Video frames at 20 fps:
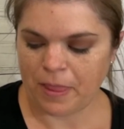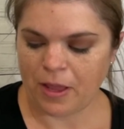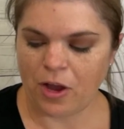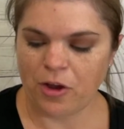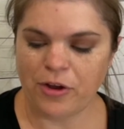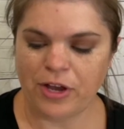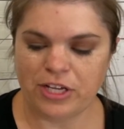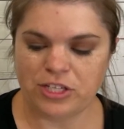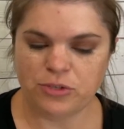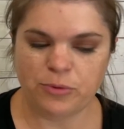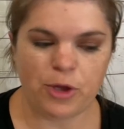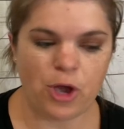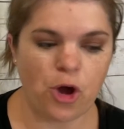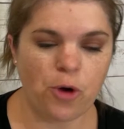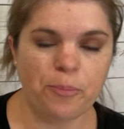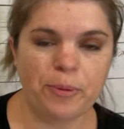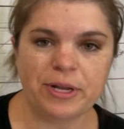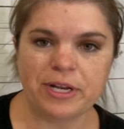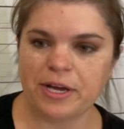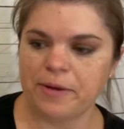Okay, so we
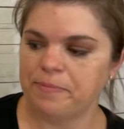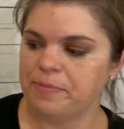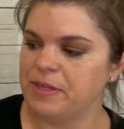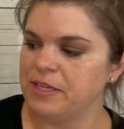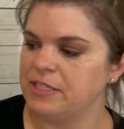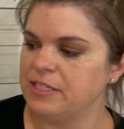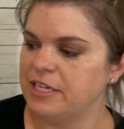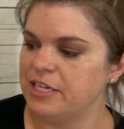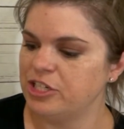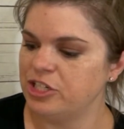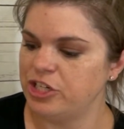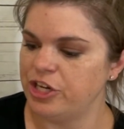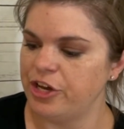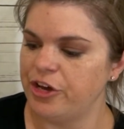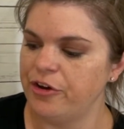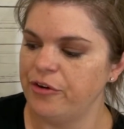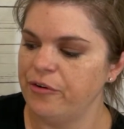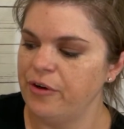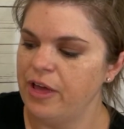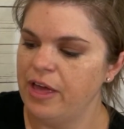opened up the
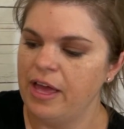tissue